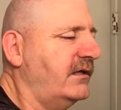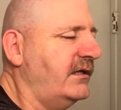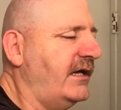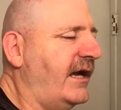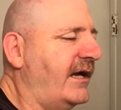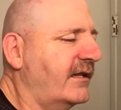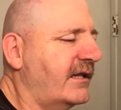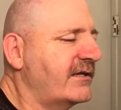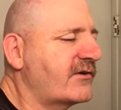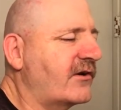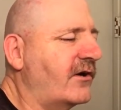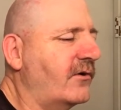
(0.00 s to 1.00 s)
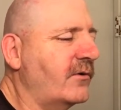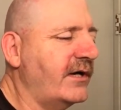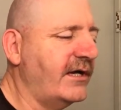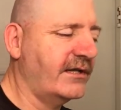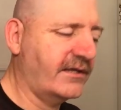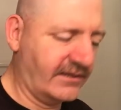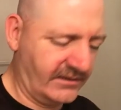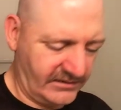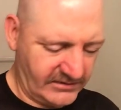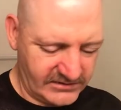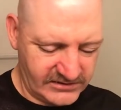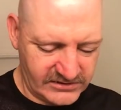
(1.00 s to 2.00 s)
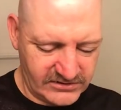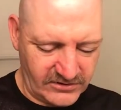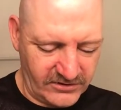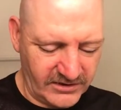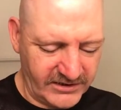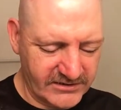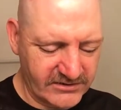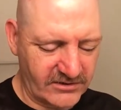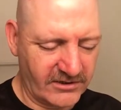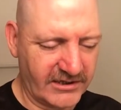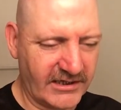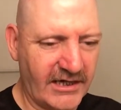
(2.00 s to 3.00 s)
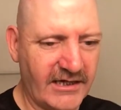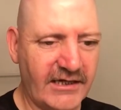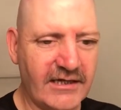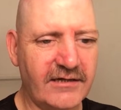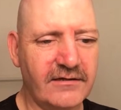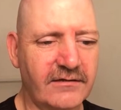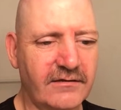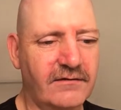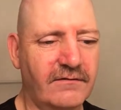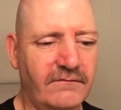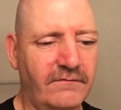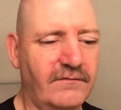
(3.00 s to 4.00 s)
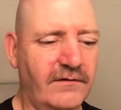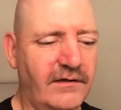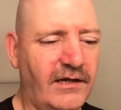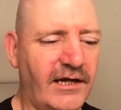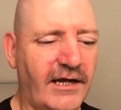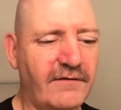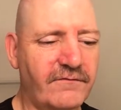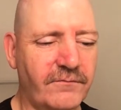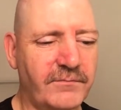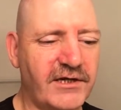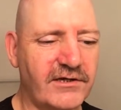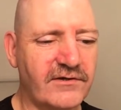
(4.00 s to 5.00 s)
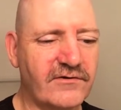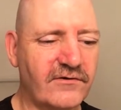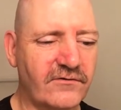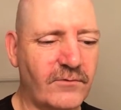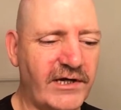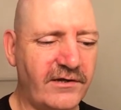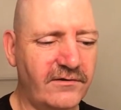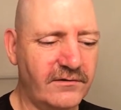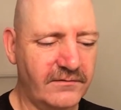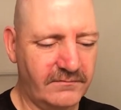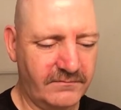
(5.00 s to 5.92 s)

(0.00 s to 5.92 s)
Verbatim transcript: yeah, let's go with Sterling's Arcadia. I got from Dennis as well.